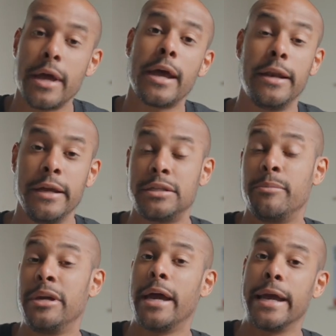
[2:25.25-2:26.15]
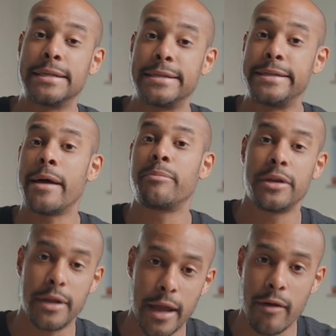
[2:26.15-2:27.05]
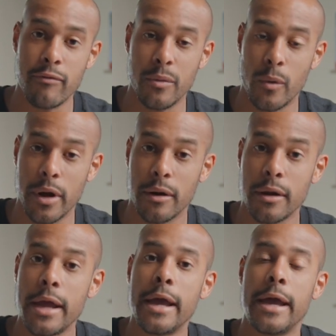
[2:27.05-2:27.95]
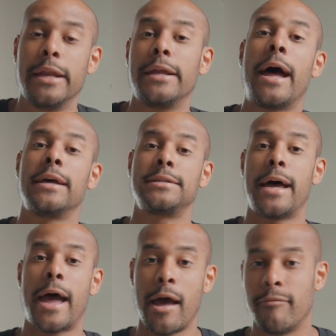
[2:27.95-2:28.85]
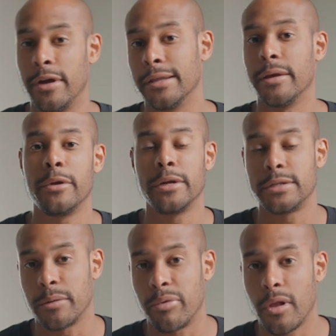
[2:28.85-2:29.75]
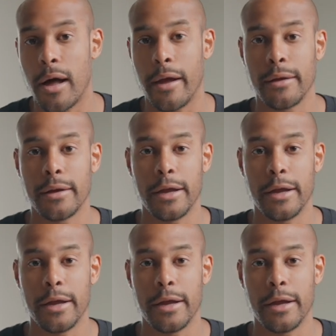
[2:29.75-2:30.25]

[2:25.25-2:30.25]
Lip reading: It needs to be accepted everywhere, and it has to have a limited supply.